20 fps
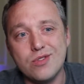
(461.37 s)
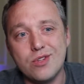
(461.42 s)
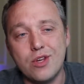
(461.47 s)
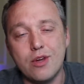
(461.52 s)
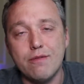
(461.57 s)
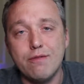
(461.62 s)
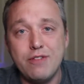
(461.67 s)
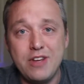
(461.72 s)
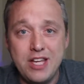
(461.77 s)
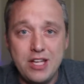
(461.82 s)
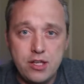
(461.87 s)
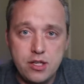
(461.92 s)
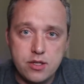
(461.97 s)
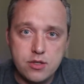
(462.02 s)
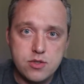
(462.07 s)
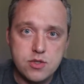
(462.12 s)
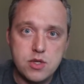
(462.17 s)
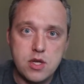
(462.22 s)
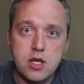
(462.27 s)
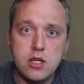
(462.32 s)

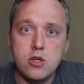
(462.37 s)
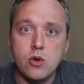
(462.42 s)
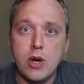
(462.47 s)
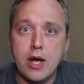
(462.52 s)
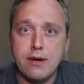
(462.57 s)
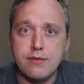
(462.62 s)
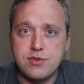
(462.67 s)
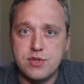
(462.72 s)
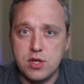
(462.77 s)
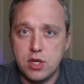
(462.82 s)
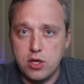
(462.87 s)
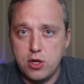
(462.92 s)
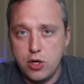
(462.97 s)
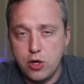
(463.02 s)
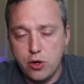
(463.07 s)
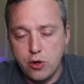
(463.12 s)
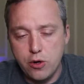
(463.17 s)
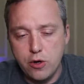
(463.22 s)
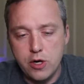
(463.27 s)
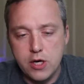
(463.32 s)
convenience and you have
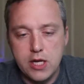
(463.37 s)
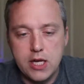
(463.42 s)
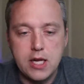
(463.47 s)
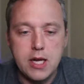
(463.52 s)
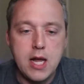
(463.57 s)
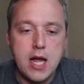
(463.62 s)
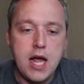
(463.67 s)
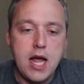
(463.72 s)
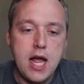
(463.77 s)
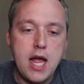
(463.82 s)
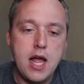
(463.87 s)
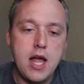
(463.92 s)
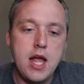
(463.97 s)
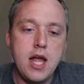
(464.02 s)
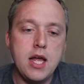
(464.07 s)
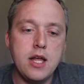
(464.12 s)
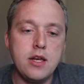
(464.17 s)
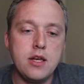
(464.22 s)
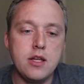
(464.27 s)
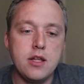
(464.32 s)
security,
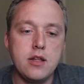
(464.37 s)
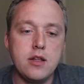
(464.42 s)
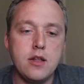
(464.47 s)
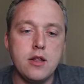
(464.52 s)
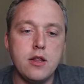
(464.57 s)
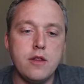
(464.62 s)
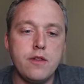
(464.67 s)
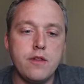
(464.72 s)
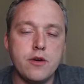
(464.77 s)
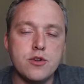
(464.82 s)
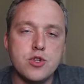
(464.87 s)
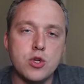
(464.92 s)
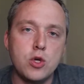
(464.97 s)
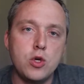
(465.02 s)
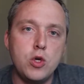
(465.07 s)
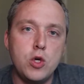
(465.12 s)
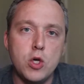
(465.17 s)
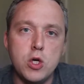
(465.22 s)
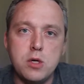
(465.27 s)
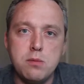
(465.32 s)
and there's a
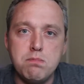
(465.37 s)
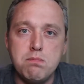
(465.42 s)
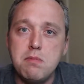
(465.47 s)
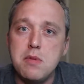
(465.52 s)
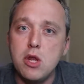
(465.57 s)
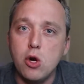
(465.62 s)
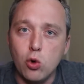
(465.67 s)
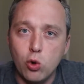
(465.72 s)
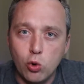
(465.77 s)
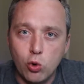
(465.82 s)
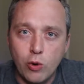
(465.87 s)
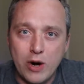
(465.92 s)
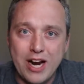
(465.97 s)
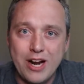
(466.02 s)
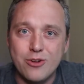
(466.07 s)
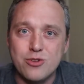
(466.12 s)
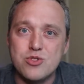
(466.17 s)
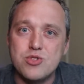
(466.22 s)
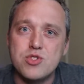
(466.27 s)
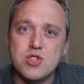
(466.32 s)
good middle
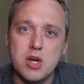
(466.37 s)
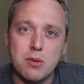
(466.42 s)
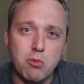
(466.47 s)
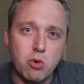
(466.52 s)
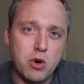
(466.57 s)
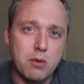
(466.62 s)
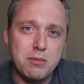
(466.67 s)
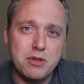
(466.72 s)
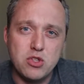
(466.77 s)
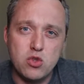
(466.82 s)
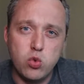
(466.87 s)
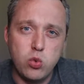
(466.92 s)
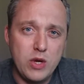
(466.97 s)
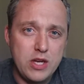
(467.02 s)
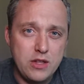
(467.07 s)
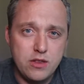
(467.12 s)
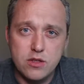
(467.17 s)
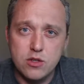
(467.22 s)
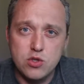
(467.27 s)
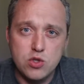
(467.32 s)
ground somewhere
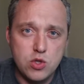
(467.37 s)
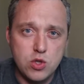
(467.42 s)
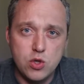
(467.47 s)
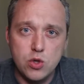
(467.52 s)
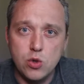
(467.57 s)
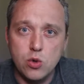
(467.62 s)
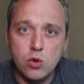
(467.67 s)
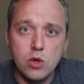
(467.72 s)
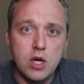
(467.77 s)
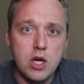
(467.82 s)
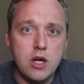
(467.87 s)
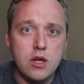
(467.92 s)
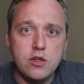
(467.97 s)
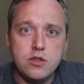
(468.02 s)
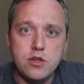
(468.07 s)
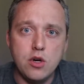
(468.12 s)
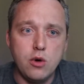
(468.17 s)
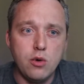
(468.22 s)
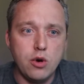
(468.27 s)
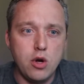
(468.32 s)
between the two.
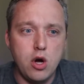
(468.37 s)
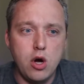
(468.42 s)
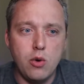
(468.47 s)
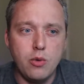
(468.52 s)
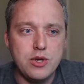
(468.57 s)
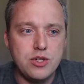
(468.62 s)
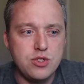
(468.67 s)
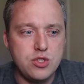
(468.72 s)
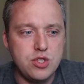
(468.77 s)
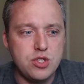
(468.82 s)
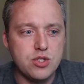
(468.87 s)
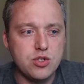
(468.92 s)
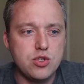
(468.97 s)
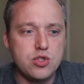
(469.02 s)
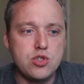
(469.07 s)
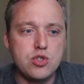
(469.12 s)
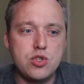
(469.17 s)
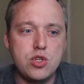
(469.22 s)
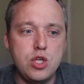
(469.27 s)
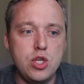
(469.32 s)
Don't always
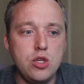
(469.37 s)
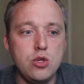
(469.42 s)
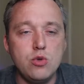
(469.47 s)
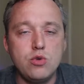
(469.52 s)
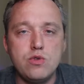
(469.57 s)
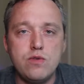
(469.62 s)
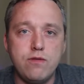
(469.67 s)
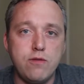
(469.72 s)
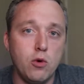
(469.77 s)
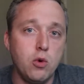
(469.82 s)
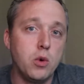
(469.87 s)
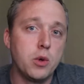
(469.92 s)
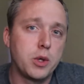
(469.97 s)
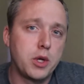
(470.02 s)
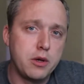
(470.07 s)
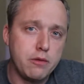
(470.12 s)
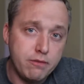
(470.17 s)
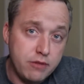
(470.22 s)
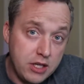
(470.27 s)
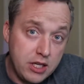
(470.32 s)
just skew for
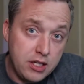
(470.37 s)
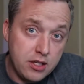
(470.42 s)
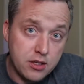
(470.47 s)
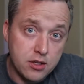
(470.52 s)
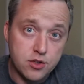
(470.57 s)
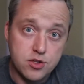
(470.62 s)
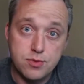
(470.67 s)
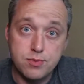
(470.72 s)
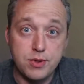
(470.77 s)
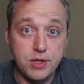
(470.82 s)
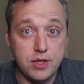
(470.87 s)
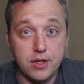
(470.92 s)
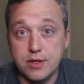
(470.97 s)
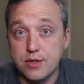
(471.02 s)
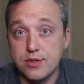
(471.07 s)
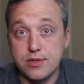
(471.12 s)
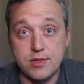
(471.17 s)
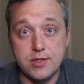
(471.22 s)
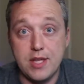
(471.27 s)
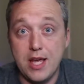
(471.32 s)
convenience,
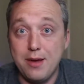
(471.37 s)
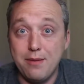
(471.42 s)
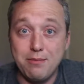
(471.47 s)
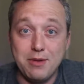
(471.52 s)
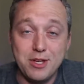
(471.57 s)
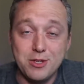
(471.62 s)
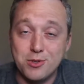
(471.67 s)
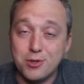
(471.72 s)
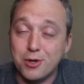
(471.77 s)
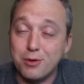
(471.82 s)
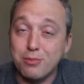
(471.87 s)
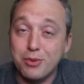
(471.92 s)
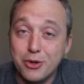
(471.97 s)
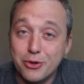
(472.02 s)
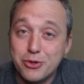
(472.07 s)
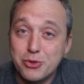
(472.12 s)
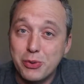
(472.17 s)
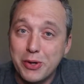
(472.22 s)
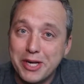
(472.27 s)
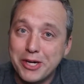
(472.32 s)
because that means your
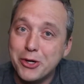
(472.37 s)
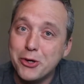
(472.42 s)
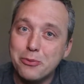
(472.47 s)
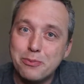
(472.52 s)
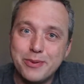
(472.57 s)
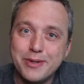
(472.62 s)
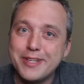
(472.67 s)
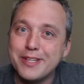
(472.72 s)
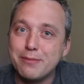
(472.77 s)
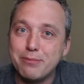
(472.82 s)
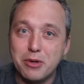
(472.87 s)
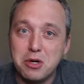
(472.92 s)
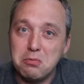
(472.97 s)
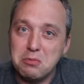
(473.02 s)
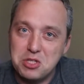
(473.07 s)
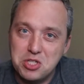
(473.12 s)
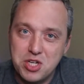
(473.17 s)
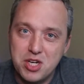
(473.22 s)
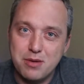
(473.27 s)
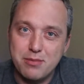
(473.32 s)
computer's wide open and pretty
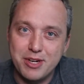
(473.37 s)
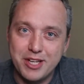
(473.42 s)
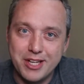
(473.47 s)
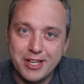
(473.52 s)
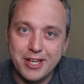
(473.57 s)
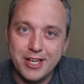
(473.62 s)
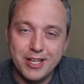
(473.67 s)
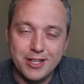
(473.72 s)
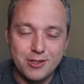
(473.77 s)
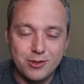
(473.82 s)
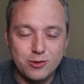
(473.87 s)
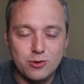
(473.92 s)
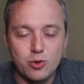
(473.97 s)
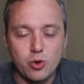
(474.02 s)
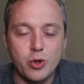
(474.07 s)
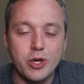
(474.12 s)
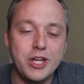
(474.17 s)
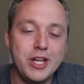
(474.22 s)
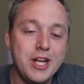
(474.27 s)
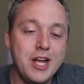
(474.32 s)
much anybody can get
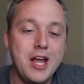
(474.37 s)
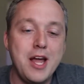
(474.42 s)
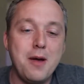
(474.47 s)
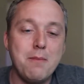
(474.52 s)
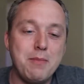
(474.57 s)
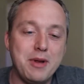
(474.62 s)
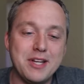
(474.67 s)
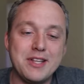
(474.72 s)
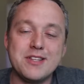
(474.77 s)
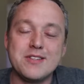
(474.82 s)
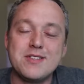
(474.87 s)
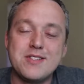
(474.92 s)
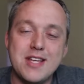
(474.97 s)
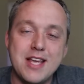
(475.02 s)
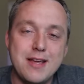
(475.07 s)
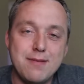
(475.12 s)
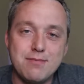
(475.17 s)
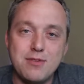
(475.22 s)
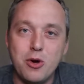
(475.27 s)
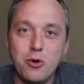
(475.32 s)
into it. But at the
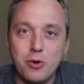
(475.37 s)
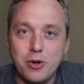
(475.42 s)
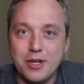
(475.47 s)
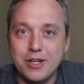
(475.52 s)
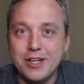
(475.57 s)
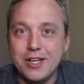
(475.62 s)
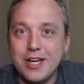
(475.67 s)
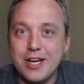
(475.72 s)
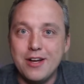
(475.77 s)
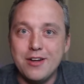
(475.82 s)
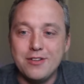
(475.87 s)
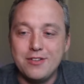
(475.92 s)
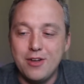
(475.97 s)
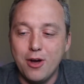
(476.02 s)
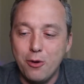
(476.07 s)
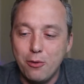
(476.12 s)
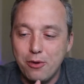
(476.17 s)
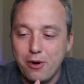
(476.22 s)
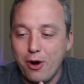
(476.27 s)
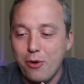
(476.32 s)
same token,
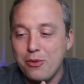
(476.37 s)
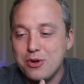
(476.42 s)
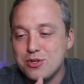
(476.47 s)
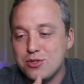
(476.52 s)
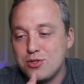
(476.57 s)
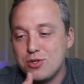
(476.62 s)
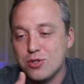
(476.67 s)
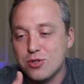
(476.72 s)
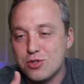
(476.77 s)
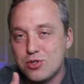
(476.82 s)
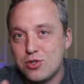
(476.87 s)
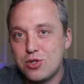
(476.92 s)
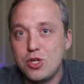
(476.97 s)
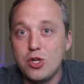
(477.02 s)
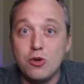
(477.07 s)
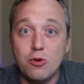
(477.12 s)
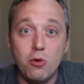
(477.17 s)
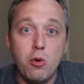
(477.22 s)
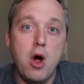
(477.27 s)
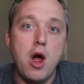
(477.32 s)
don't always just
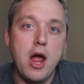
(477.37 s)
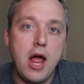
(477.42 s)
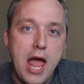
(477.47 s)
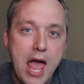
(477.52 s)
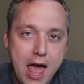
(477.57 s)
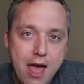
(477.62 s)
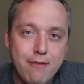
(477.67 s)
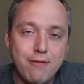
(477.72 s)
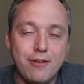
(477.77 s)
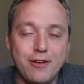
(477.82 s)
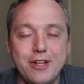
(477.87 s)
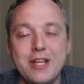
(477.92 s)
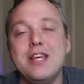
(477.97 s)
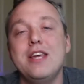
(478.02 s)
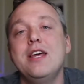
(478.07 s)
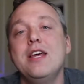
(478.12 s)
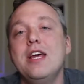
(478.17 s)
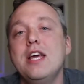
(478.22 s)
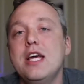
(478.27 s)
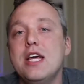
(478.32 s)
skew
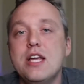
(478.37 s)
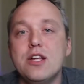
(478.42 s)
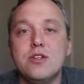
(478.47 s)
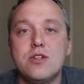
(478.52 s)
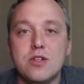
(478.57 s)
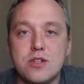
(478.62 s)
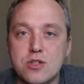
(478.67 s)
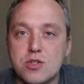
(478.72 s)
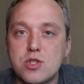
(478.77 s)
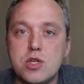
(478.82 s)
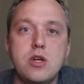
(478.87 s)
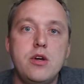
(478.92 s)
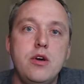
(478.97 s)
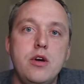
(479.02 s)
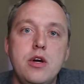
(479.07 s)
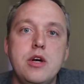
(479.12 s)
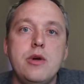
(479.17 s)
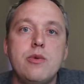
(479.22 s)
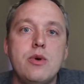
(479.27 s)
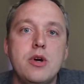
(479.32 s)
heavily into the
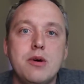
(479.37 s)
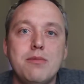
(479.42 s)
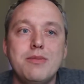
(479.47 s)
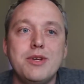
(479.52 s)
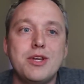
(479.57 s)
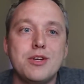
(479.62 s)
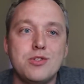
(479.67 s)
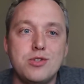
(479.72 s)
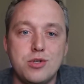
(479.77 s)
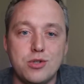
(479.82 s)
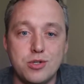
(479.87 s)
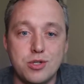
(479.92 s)
security realm, because